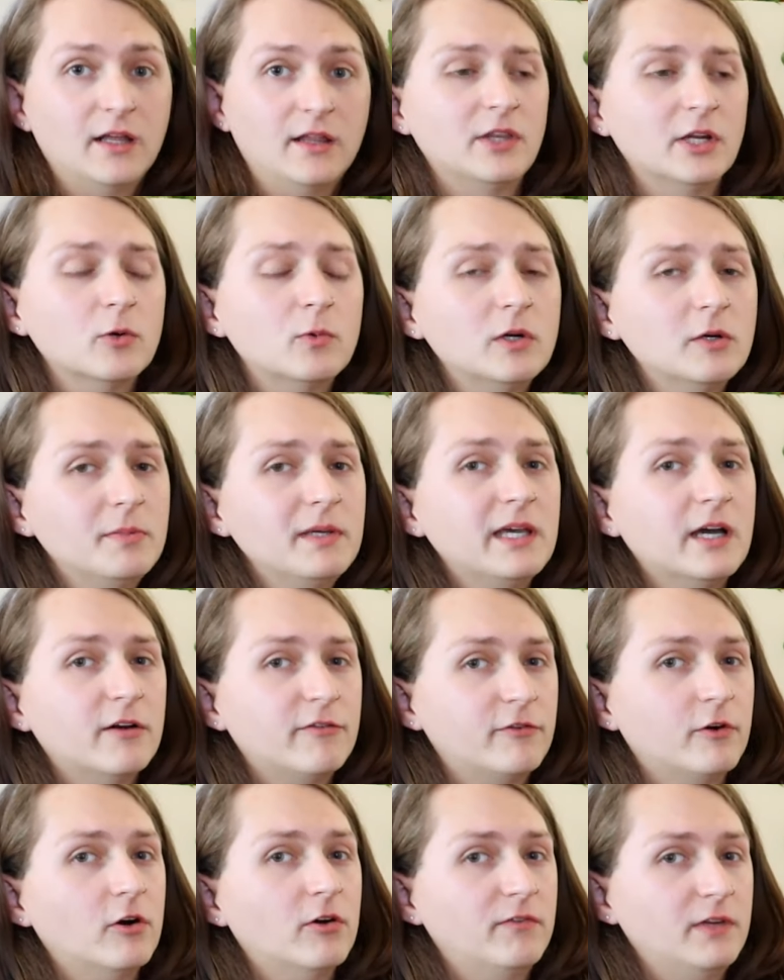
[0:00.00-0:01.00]
There will be a
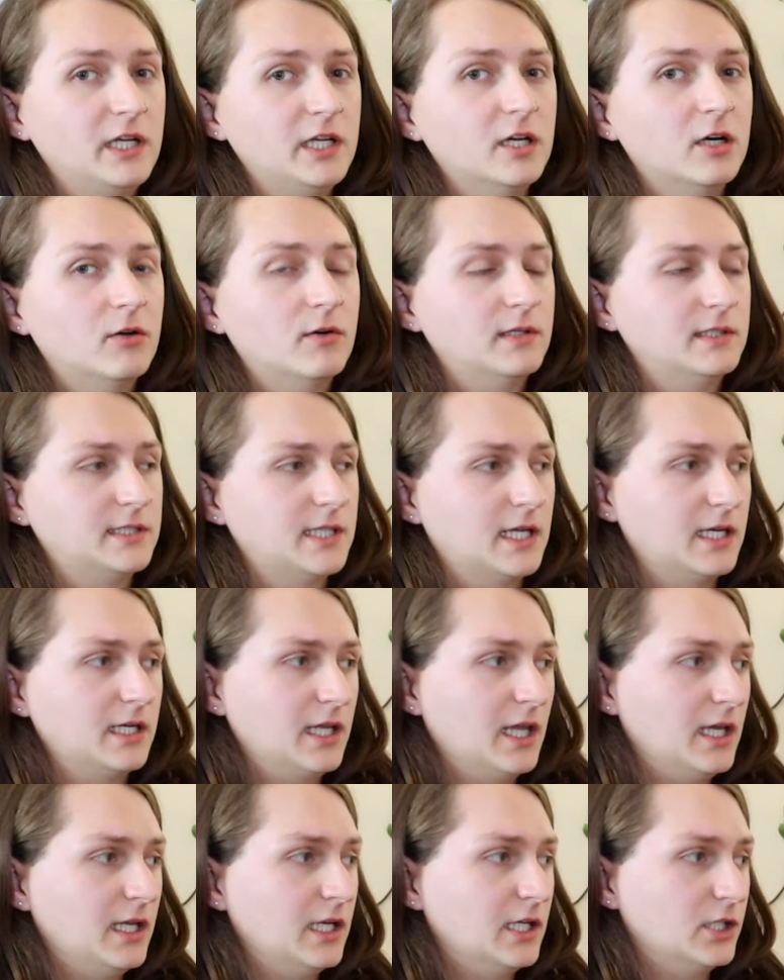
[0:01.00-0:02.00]
full video
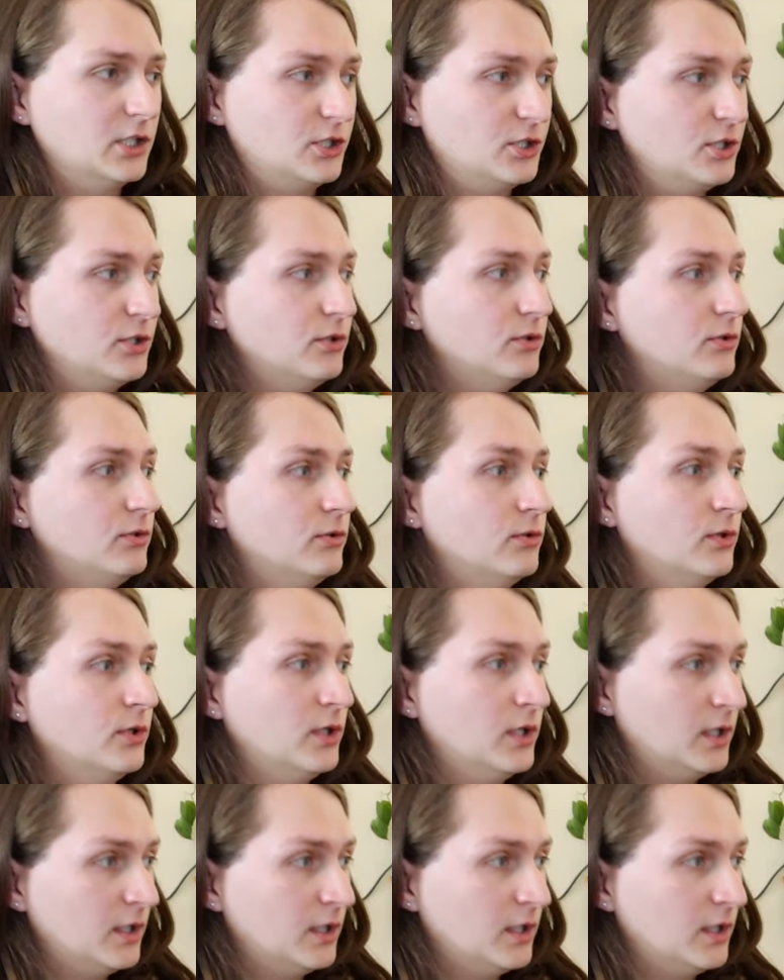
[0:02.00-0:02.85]
dedicated to